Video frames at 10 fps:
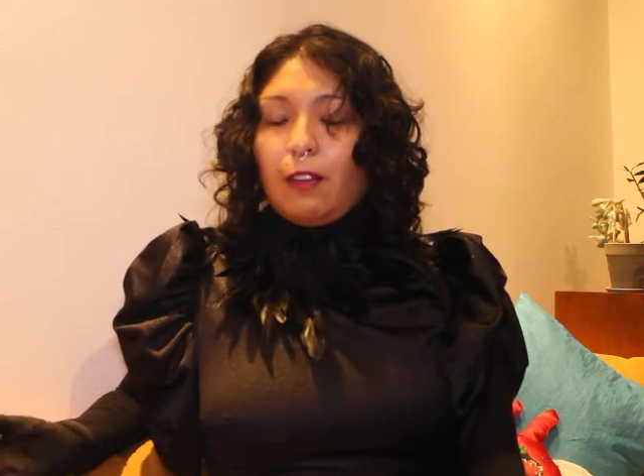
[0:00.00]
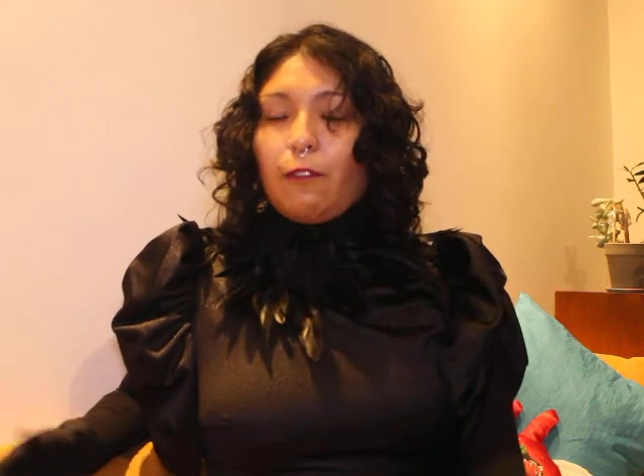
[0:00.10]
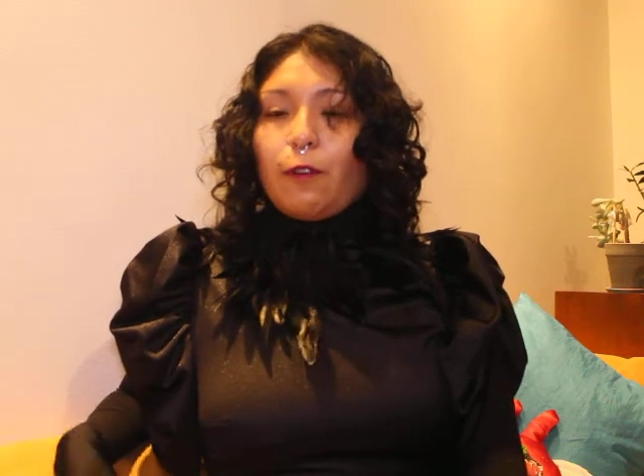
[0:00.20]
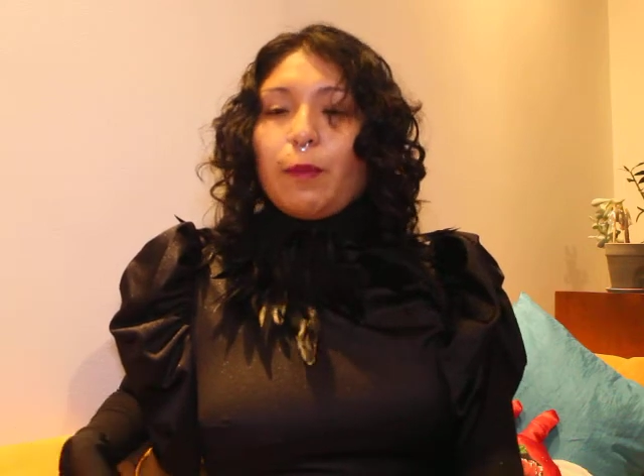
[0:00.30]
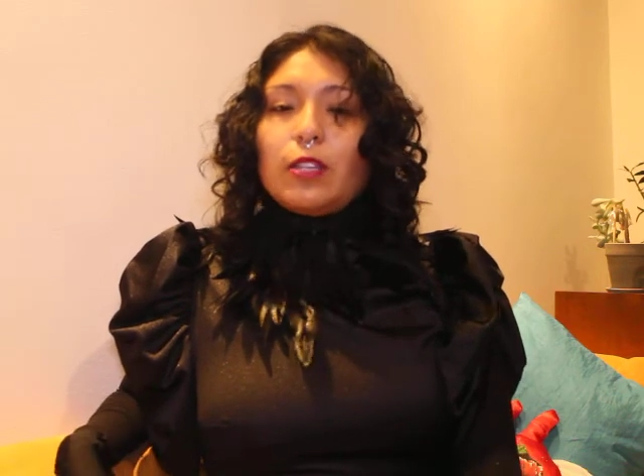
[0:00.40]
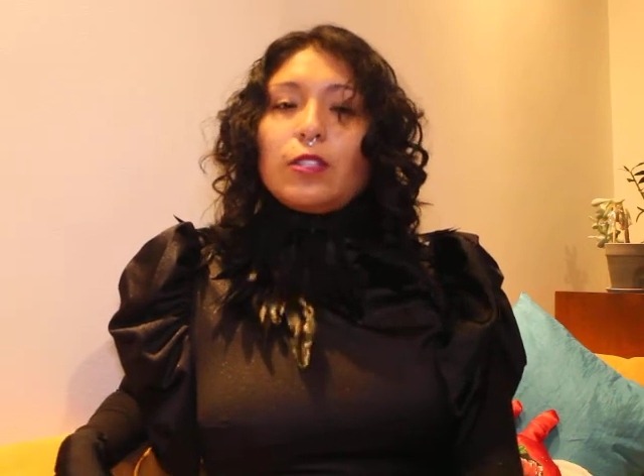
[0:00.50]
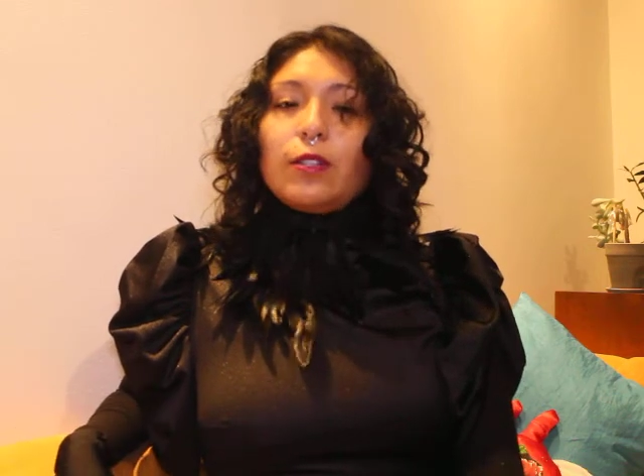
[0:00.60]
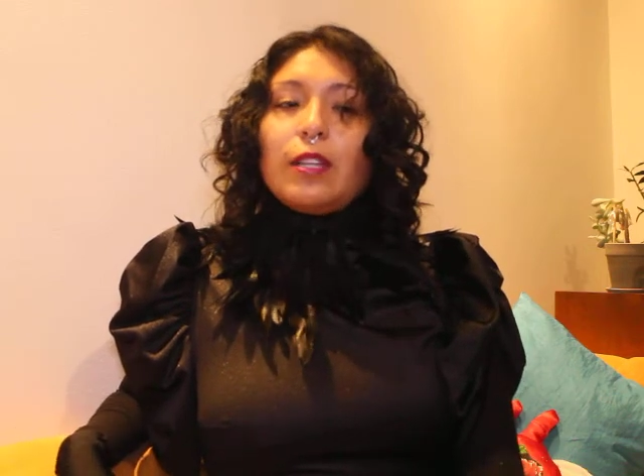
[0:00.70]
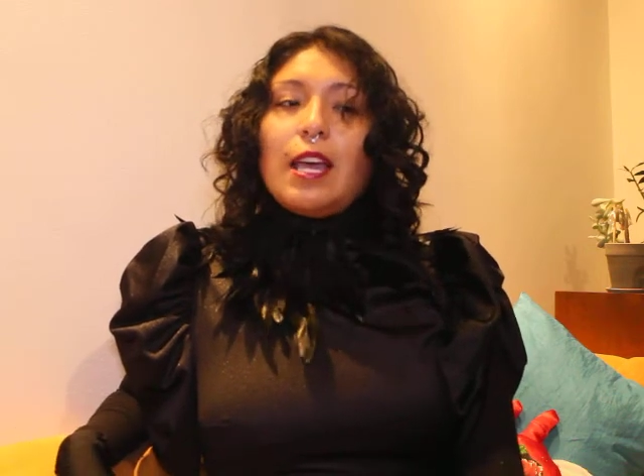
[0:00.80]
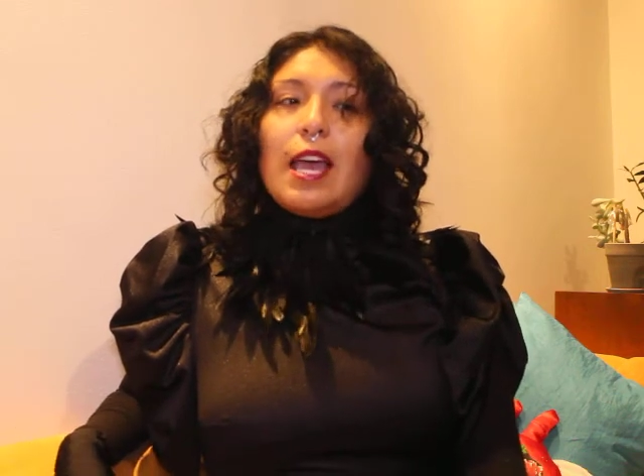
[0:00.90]

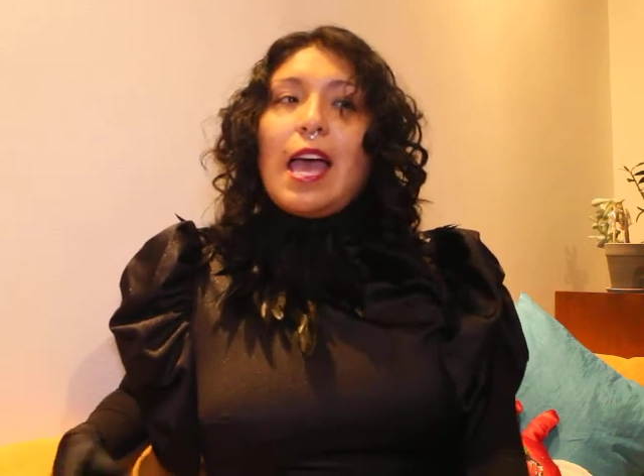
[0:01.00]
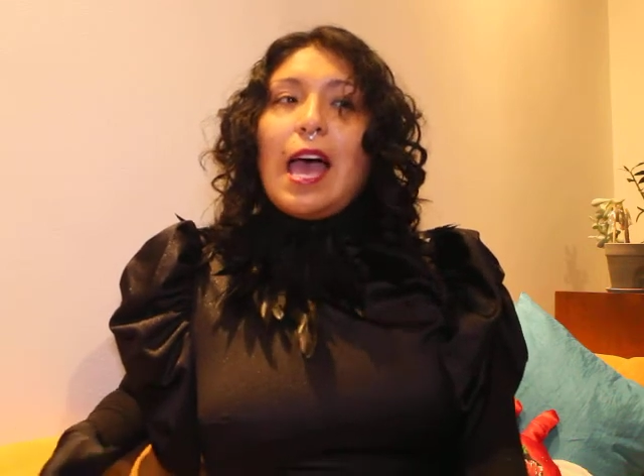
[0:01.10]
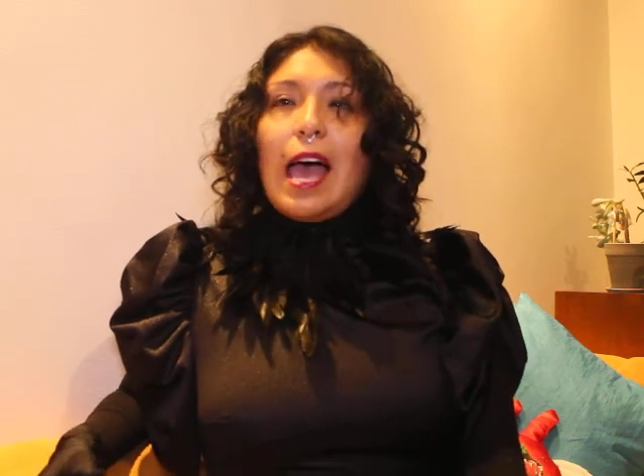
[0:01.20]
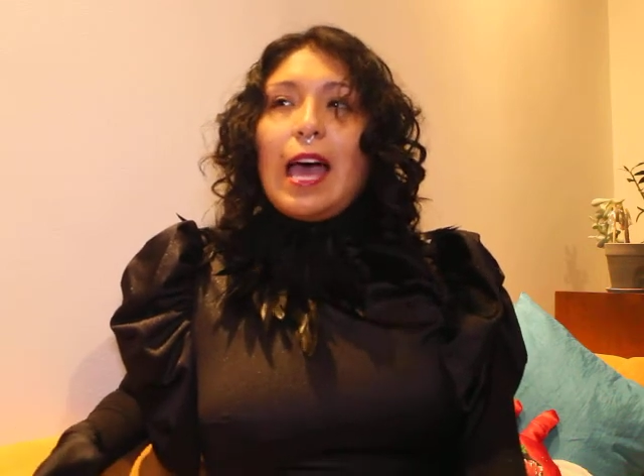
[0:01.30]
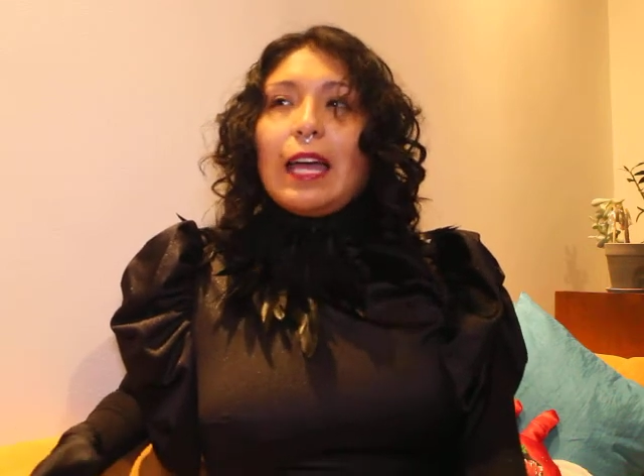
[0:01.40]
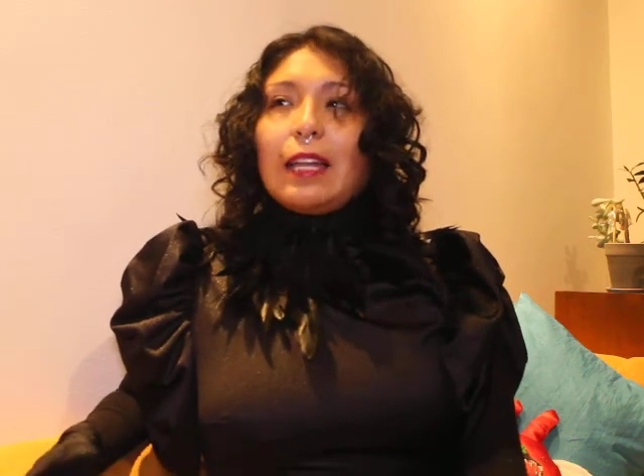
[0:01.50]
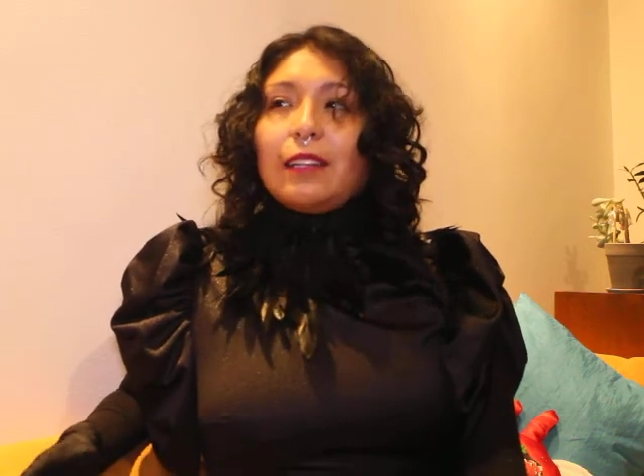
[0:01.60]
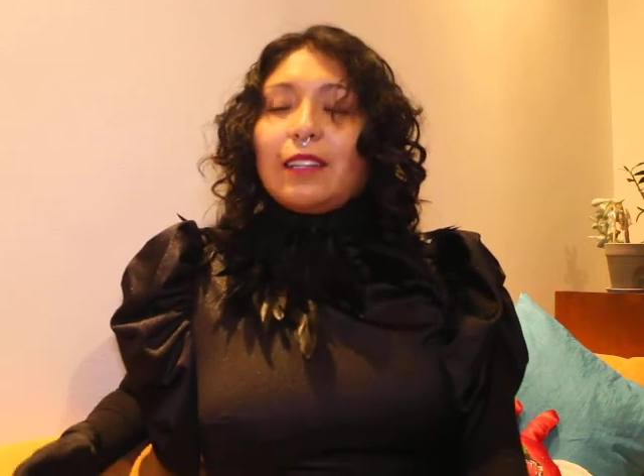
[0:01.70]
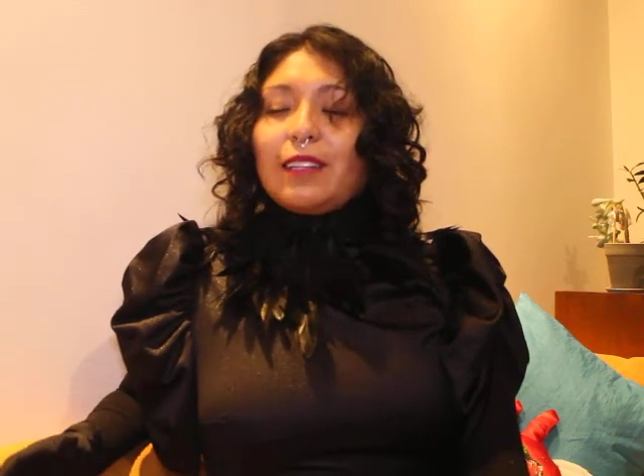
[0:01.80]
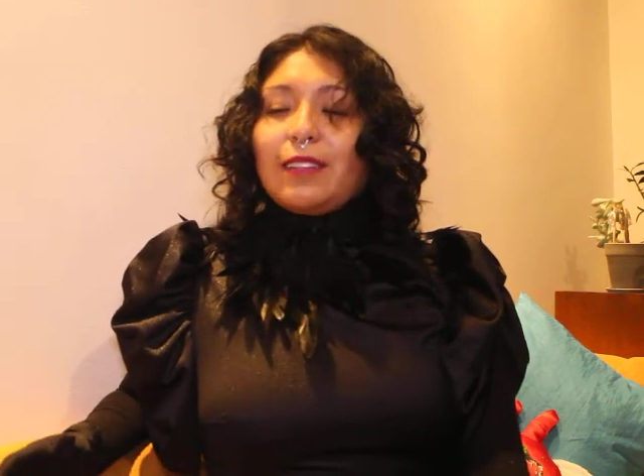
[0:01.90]
information, and